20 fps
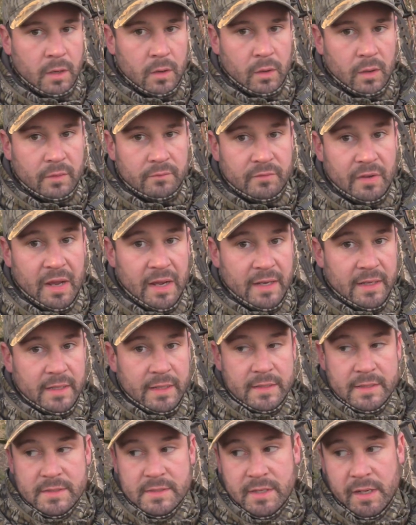I'm finally
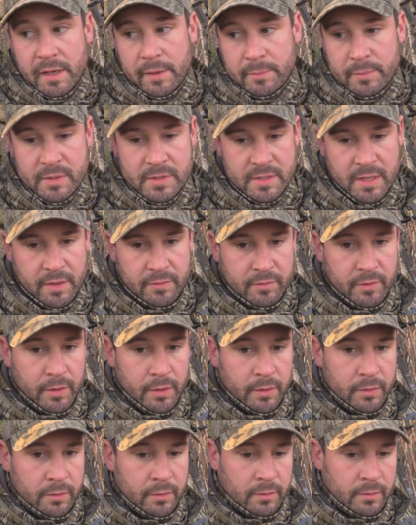getting set up this
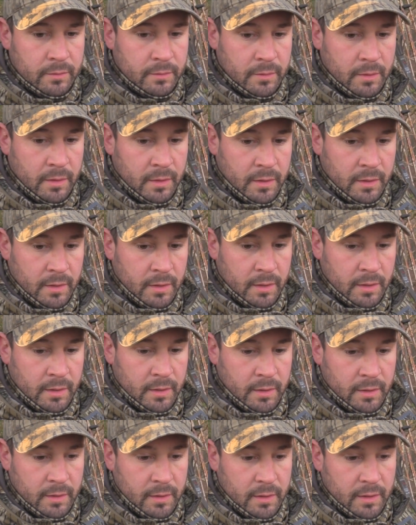afternoon,
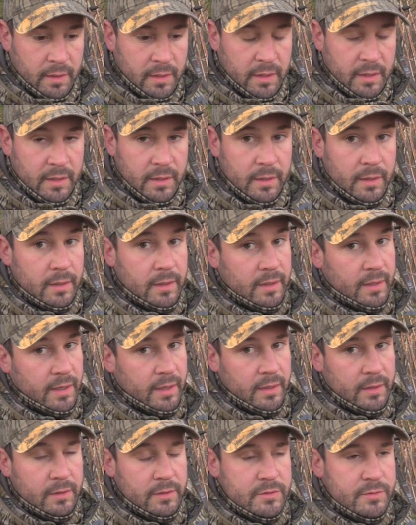and I
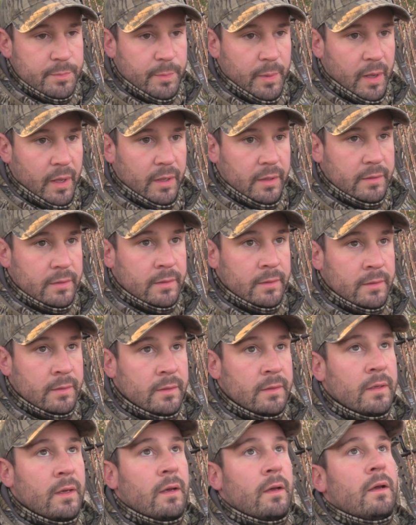got a good spot.
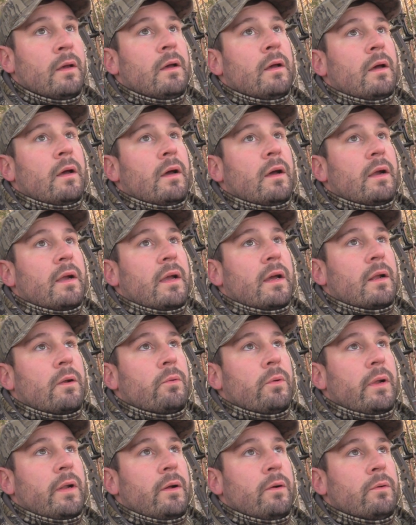I got a
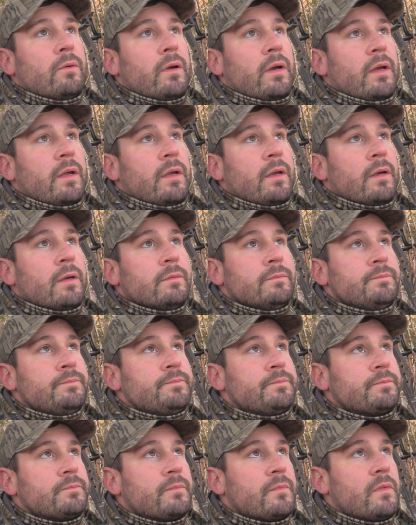red oak right here,
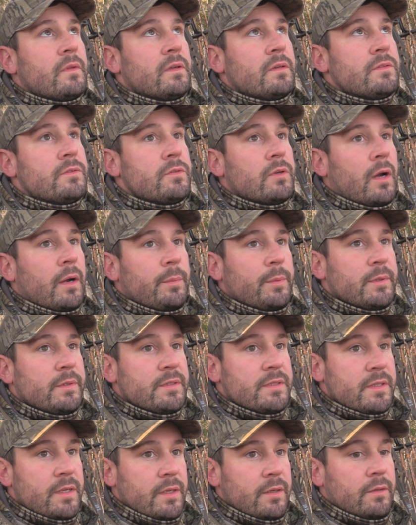just dropping
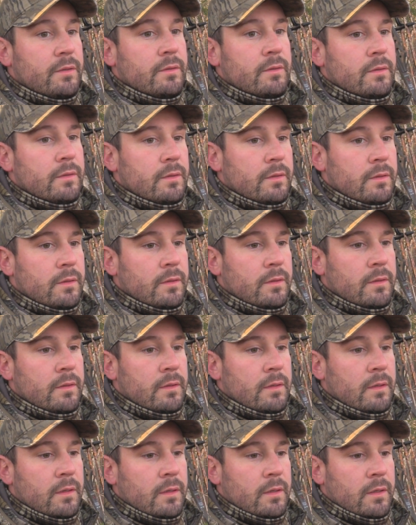still,
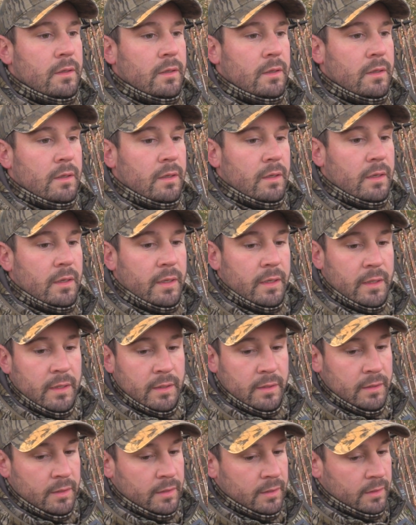
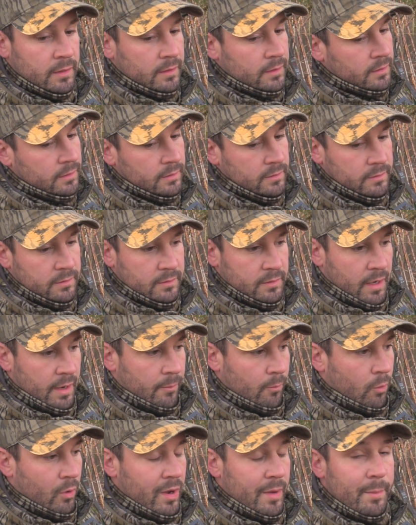and
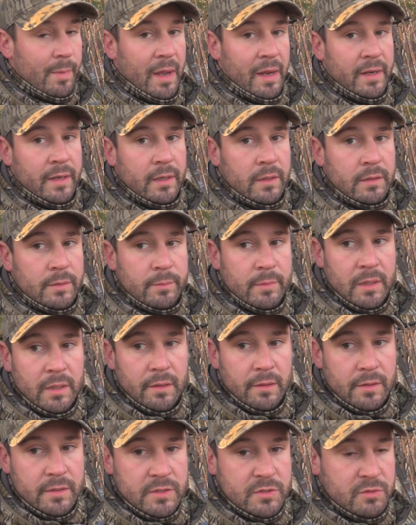I'm way back here in the middle of the